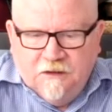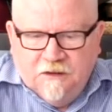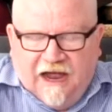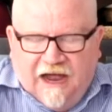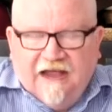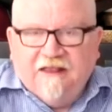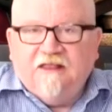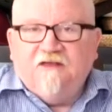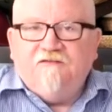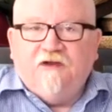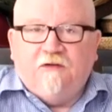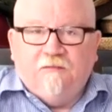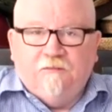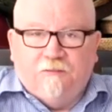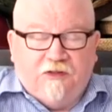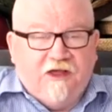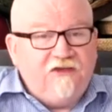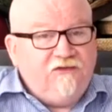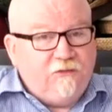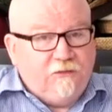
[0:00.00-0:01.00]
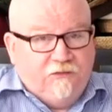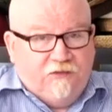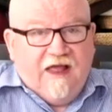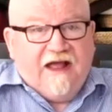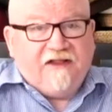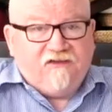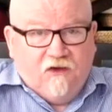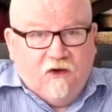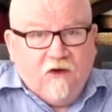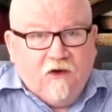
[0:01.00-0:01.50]
I live in a place with
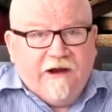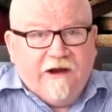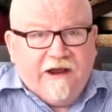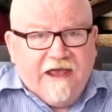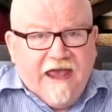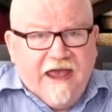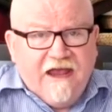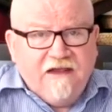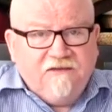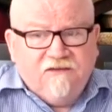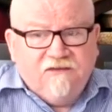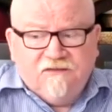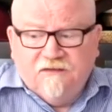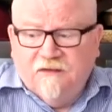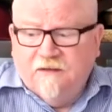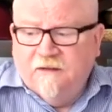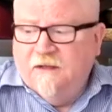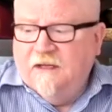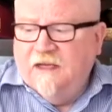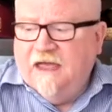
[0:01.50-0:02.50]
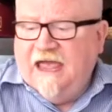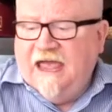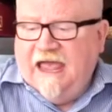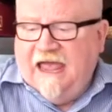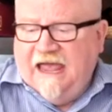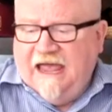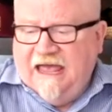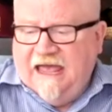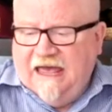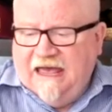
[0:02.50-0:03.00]
lots of hurricanes,
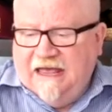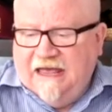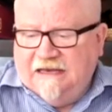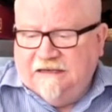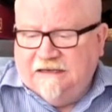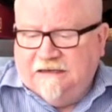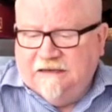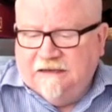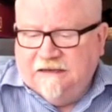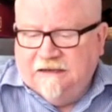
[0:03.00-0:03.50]
and